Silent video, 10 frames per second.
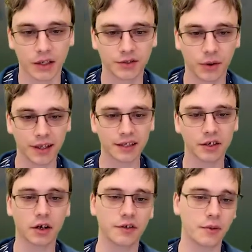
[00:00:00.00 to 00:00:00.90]
So I like the
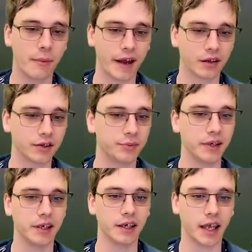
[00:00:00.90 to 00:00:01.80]
card thematically
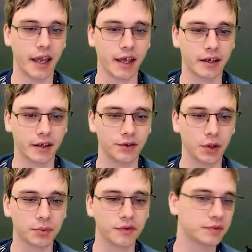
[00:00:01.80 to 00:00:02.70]
speaking, and in
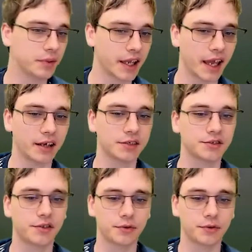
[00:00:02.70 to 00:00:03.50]
terms of its mechanics,